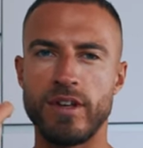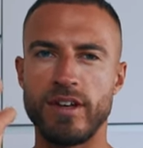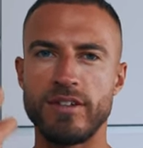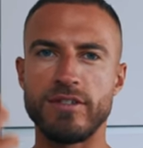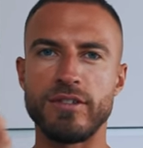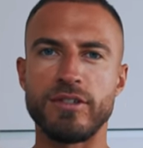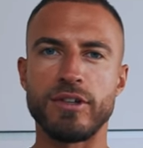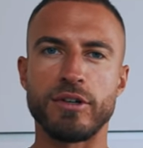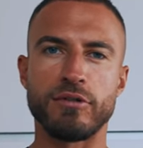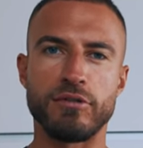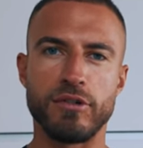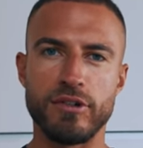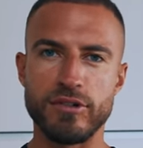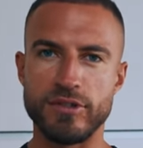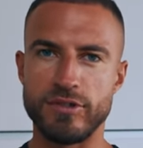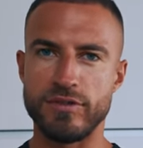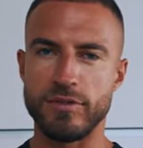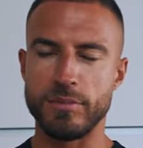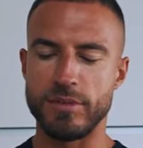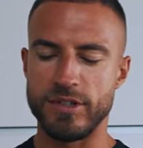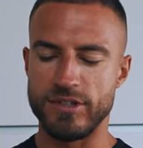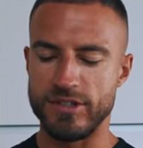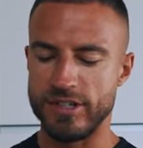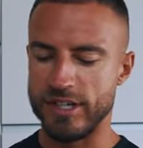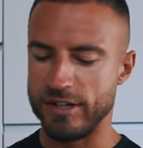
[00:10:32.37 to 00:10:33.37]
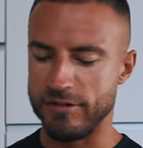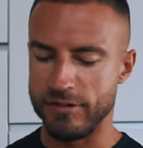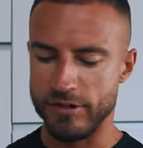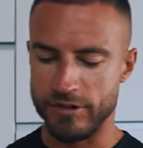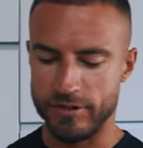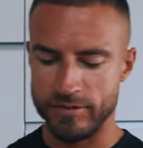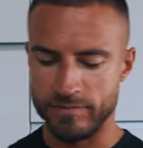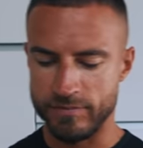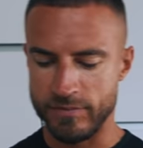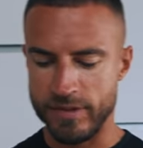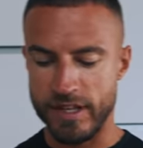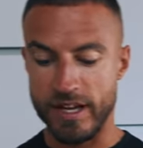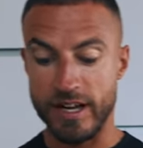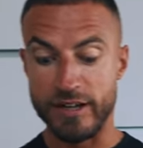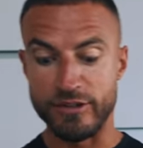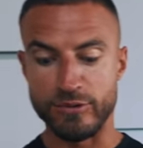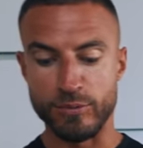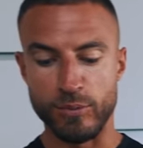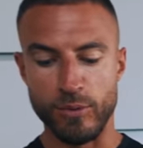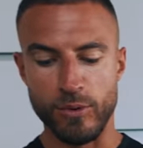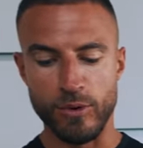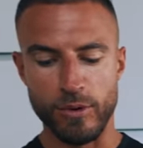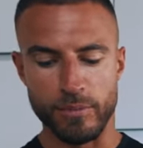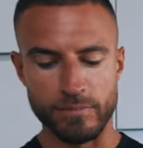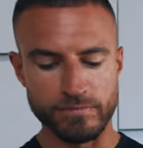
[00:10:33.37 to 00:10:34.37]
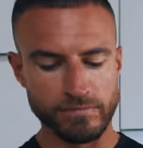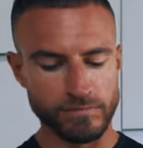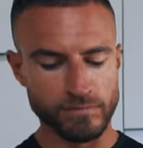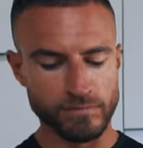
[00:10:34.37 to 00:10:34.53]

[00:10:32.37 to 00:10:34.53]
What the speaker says: and the crunch from the cereal. And it's warm.